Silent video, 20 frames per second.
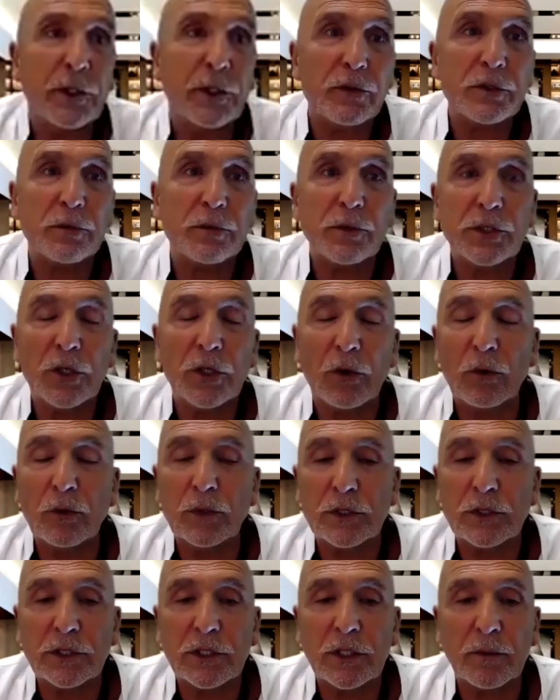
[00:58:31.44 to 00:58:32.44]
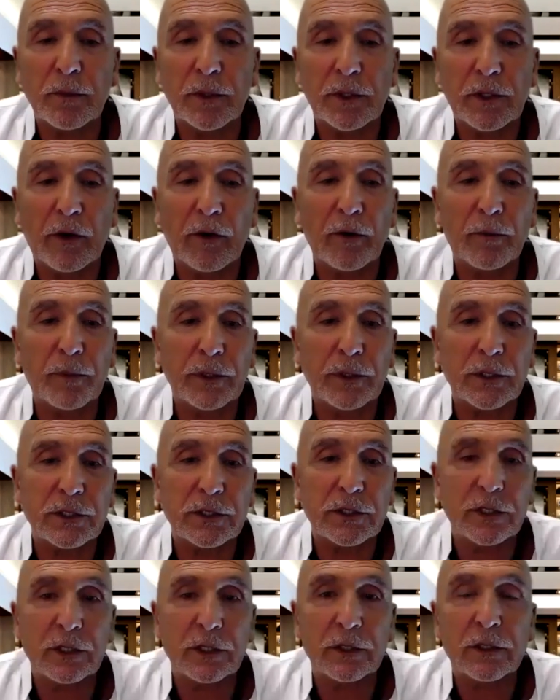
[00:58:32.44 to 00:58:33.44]
some tools as
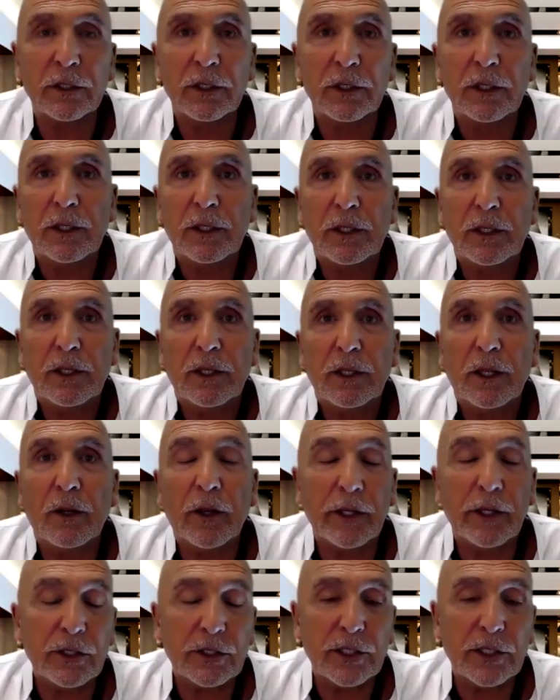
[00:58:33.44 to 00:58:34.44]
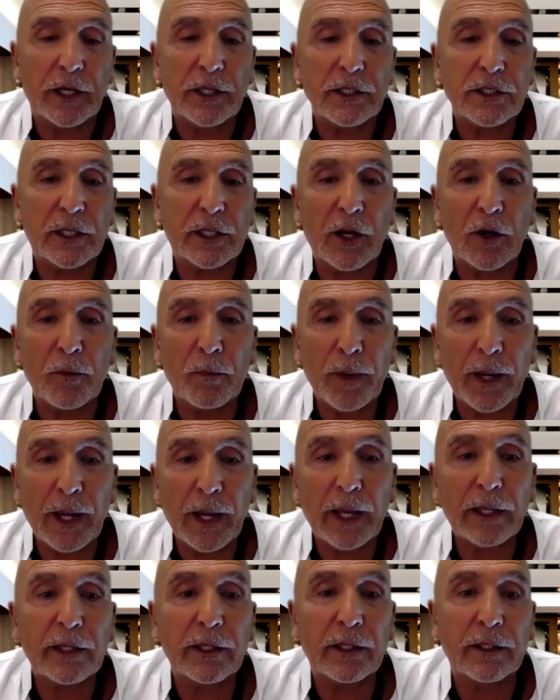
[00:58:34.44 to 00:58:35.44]
hypnotherapists to, like you say, to go
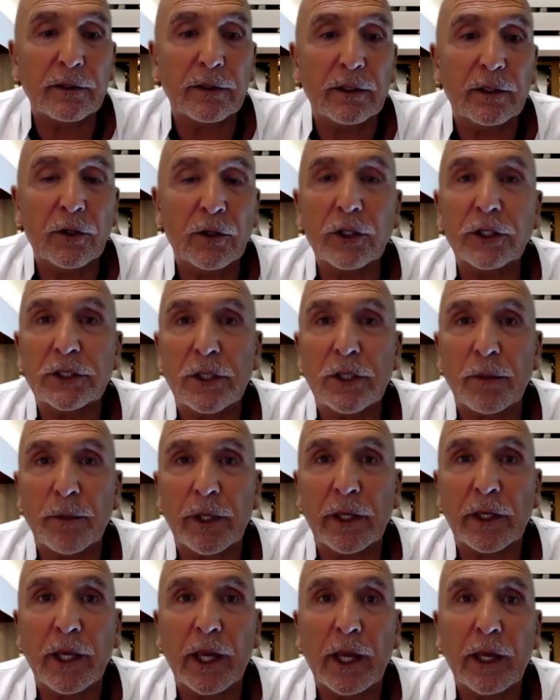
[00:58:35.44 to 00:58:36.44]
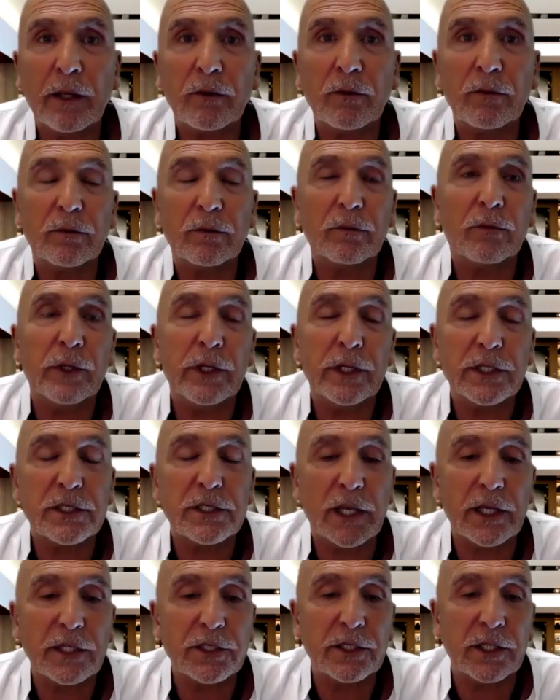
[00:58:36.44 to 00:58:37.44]
back and look at something again,
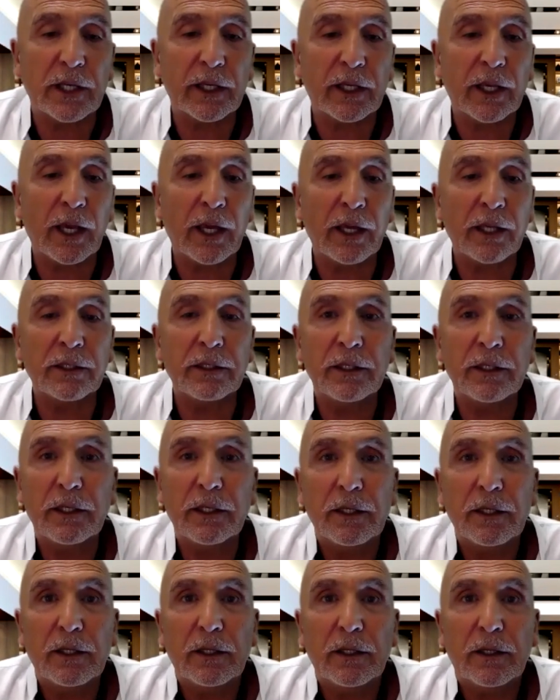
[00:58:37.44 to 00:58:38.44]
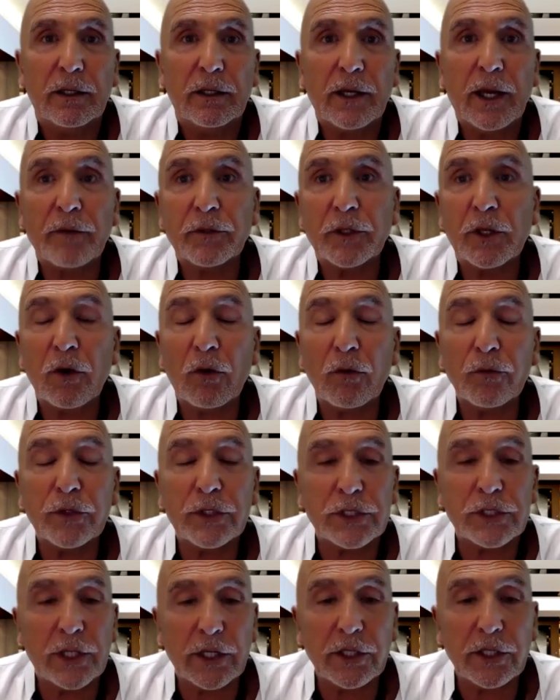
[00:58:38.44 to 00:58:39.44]
reassess it again, have the
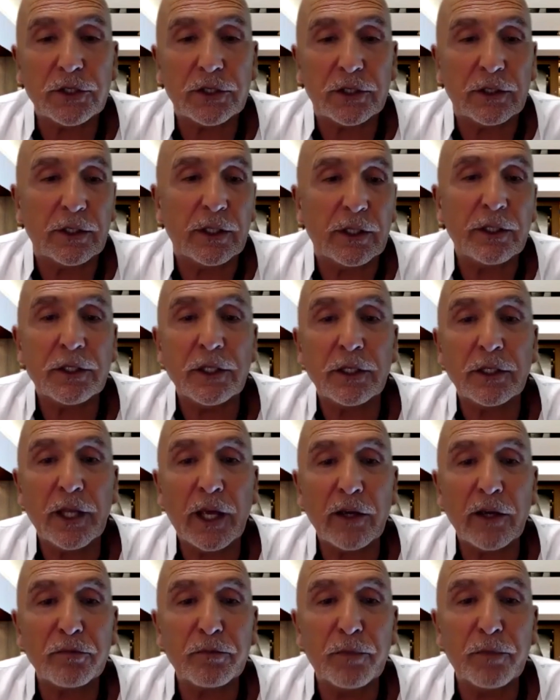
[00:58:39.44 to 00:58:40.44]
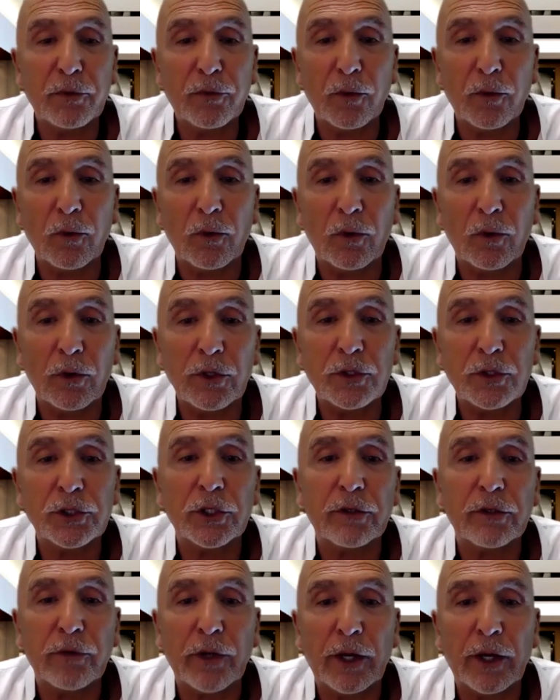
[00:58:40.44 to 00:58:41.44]
conversation that you didn't have before, you
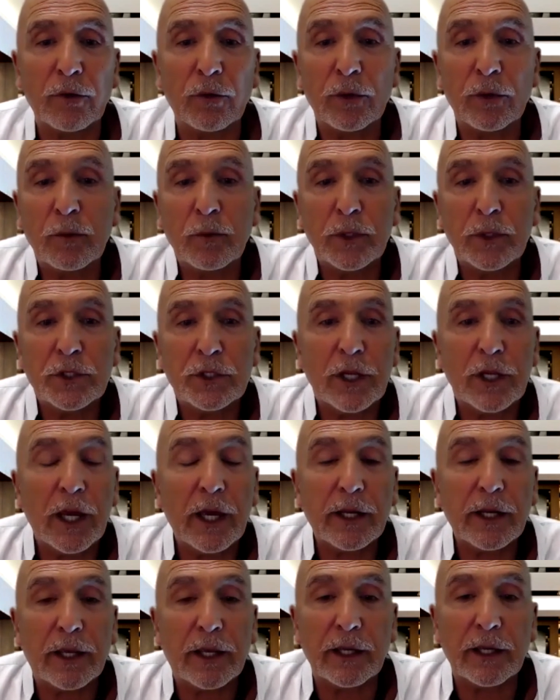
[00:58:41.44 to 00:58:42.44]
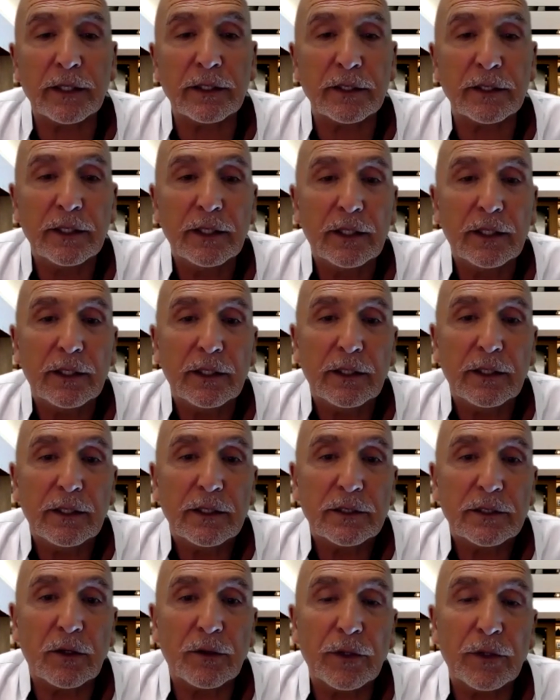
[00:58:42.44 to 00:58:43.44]
should have had, or you wish you had had.
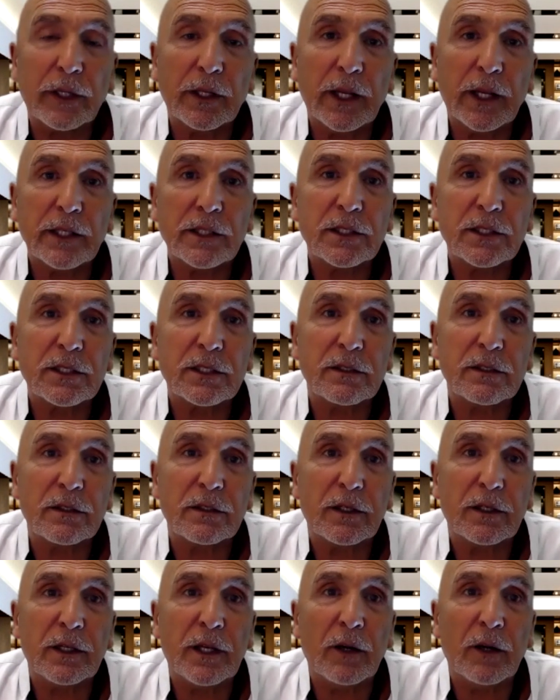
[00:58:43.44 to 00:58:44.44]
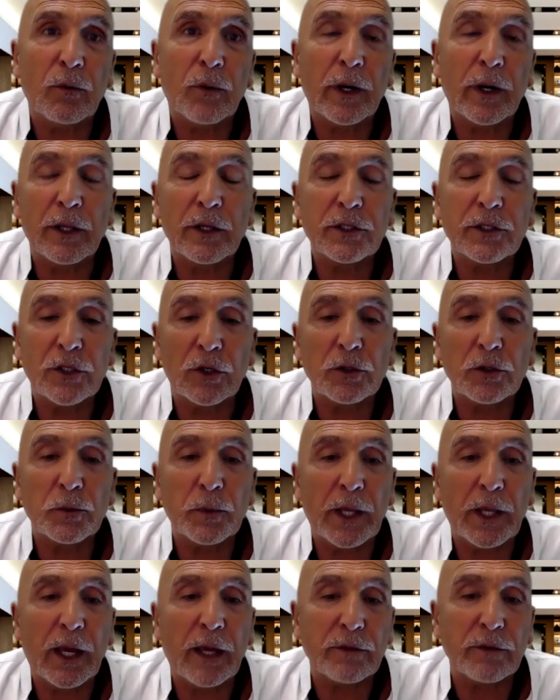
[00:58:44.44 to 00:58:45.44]
So I think that's one of the tools
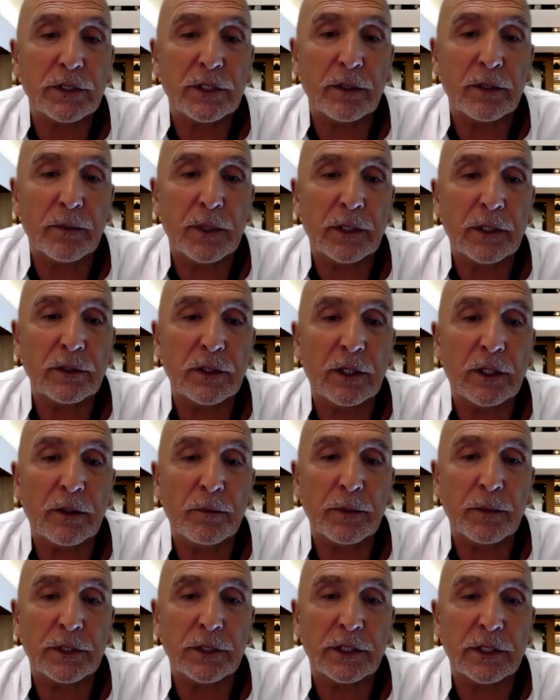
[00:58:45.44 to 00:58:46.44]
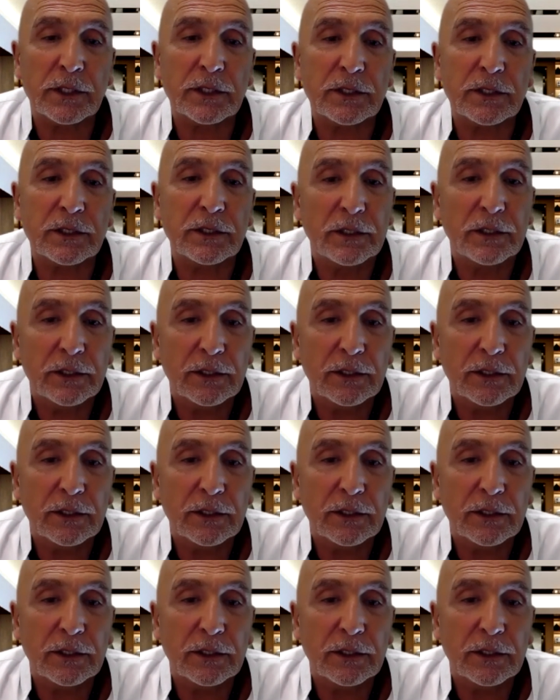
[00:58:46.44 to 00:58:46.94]
we have as hypnotists.